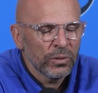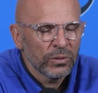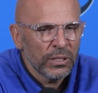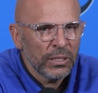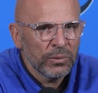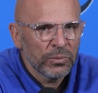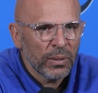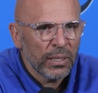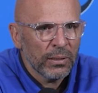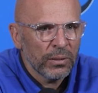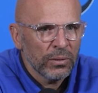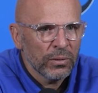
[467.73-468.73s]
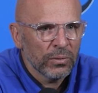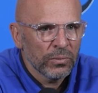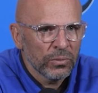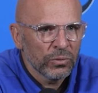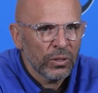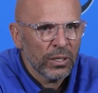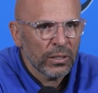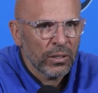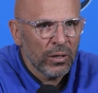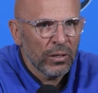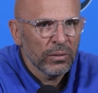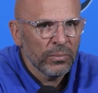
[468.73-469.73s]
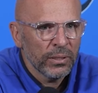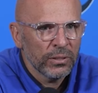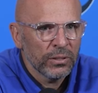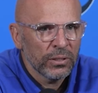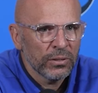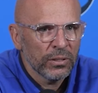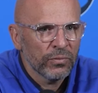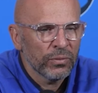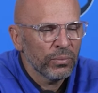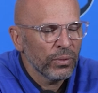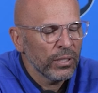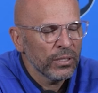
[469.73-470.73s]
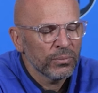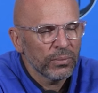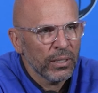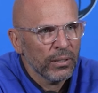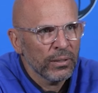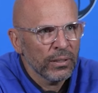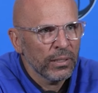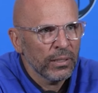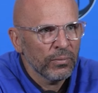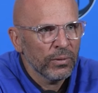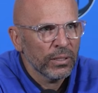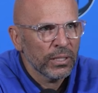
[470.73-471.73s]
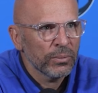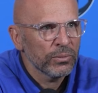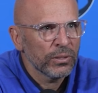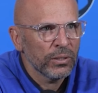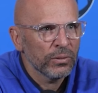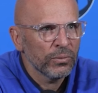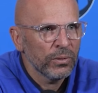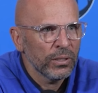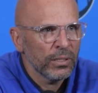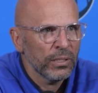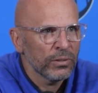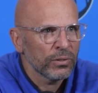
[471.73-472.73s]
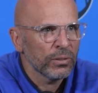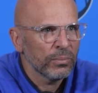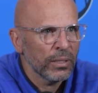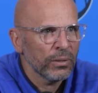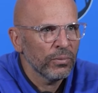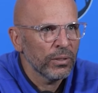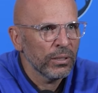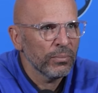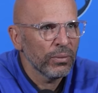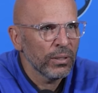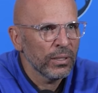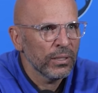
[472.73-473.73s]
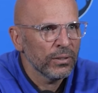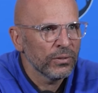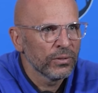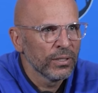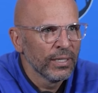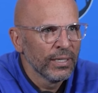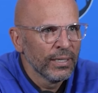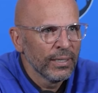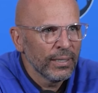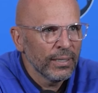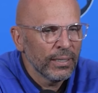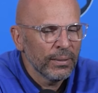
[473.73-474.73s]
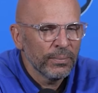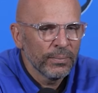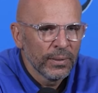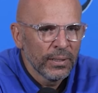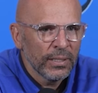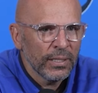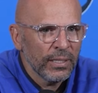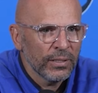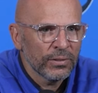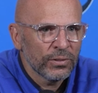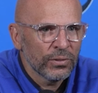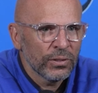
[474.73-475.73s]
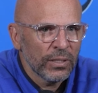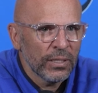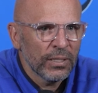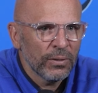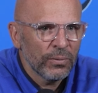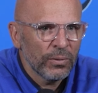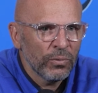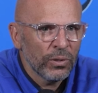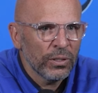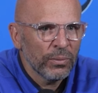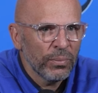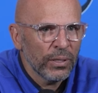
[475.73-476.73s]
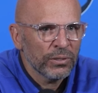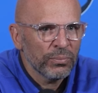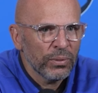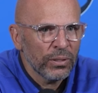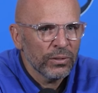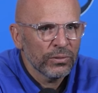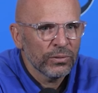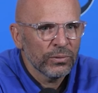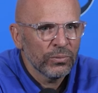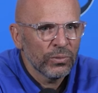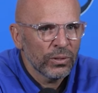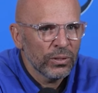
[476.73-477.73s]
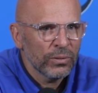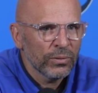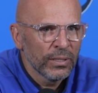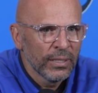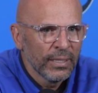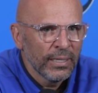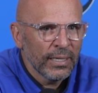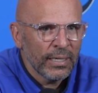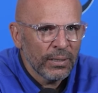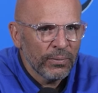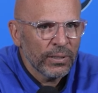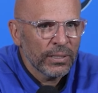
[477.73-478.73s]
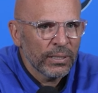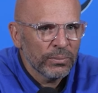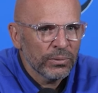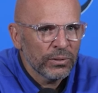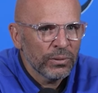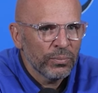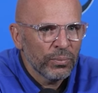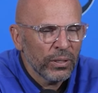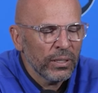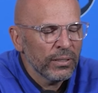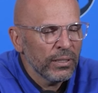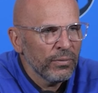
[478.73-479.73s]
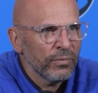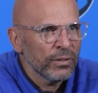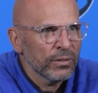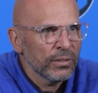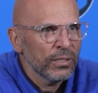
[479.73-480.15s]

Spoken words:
teams might, try to call him into different plays, but I think when it comes down to winning, he's going to make winning plays. He is one of the best players in the world. And when it comes to playing defense,